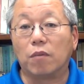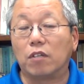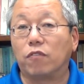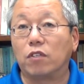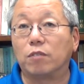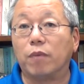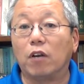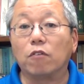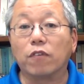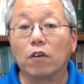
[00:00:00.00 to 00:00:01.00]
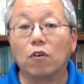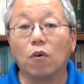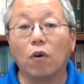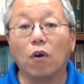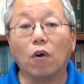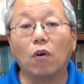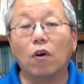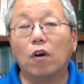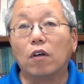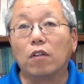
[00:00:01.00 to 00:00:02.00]
But for spiral fin
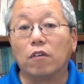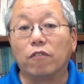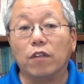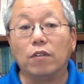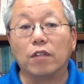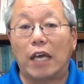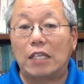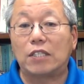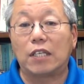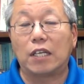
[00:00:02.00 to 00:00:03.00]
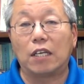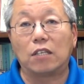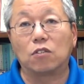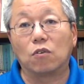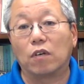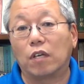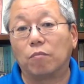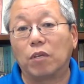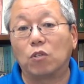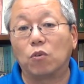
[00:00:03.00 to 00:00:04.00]
coil, the fin density is
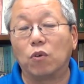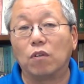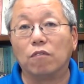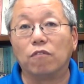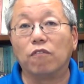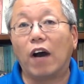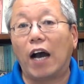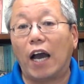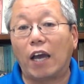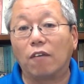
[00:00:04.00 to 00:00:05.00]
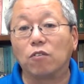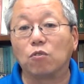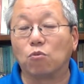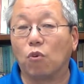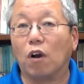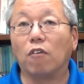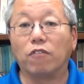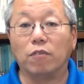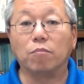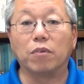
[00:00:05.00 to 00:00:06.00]
only between 5 to
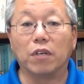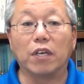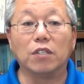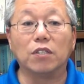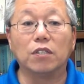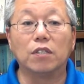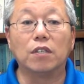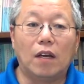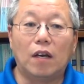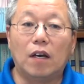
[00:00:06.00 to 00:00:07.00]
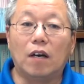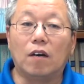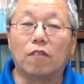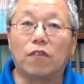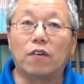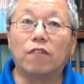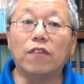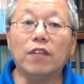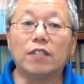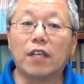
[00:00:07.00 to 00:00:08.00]
12 fin per inch. Uh, for
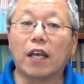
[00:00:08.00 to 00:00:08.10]
fin